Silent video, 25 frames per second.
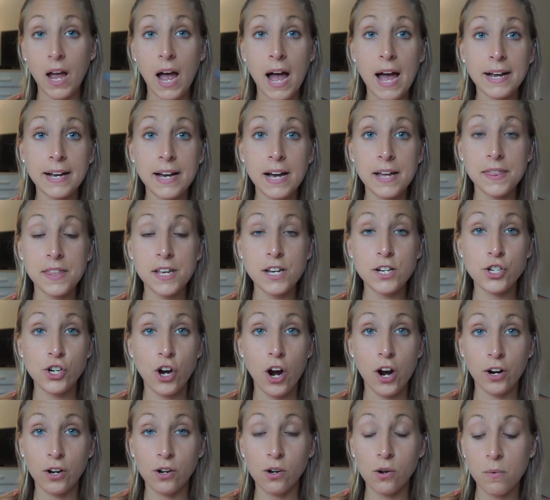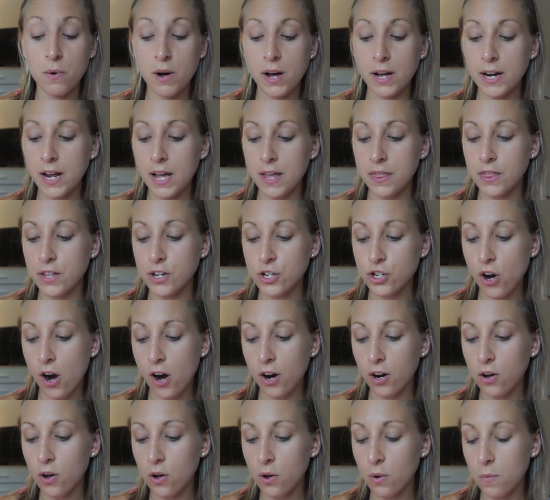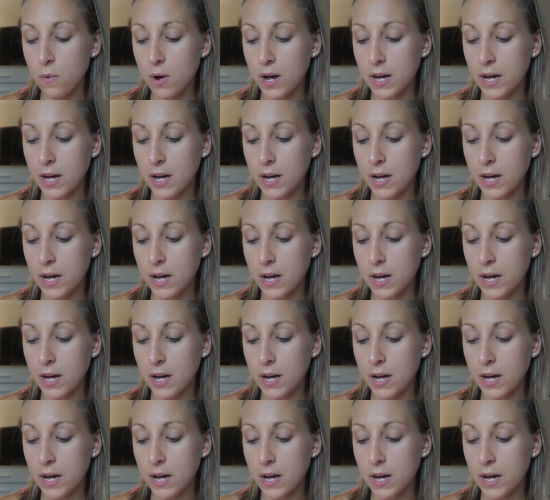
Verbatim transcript: I got the charcoal one, and the charcoal